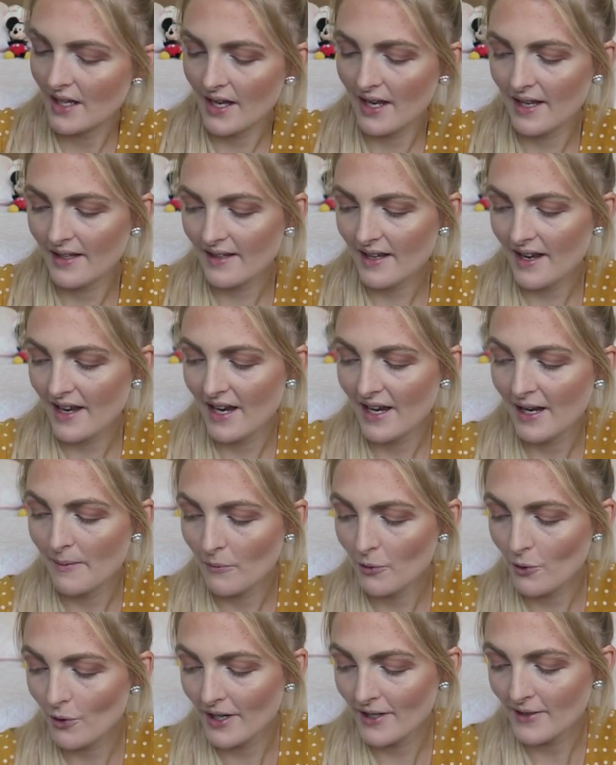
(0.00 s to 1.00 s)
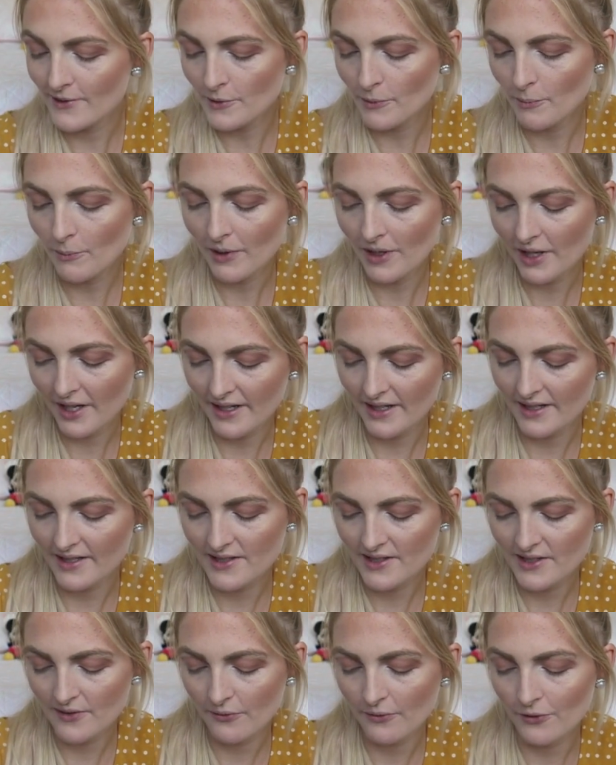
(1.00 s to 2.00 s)
And I am going to apply
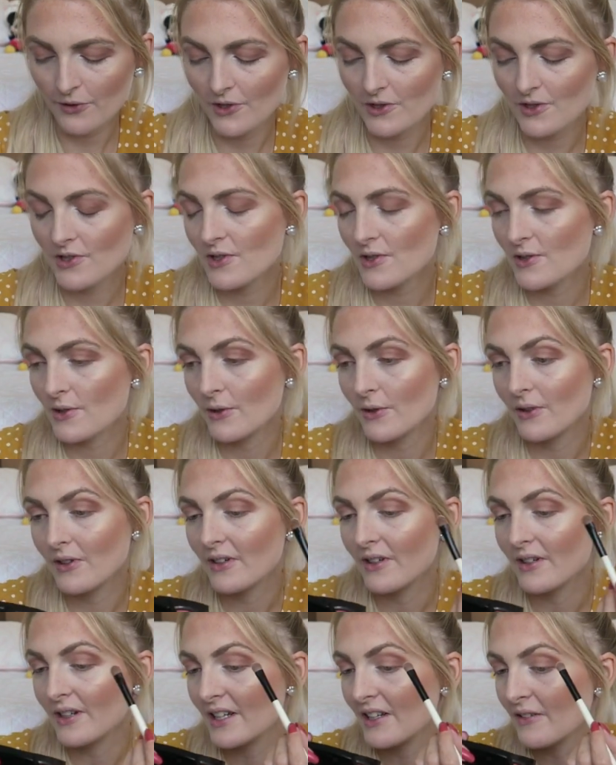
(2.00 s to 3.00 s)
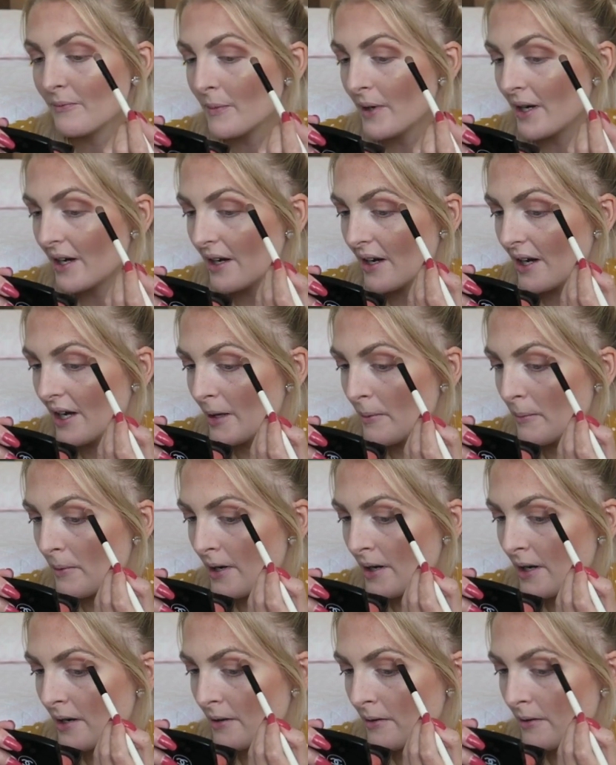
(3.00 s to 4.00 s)
this first underneath my
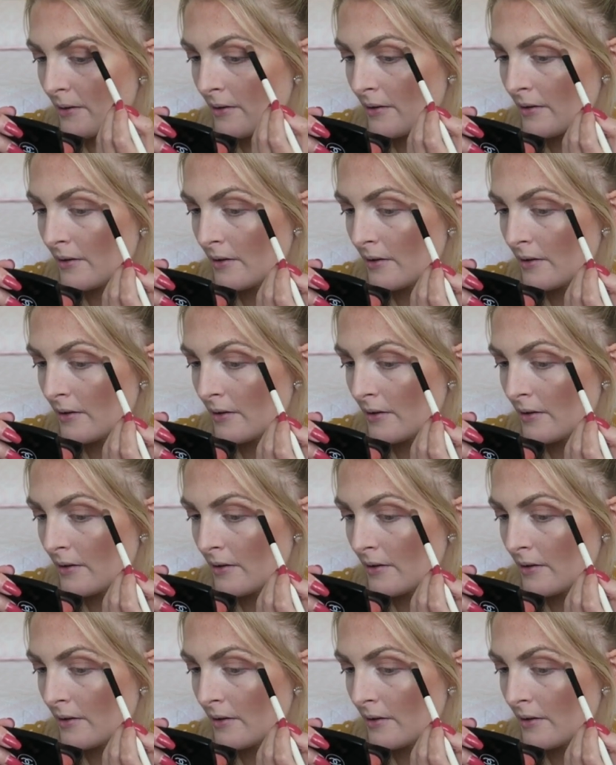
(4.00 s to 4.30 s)
eyebrow.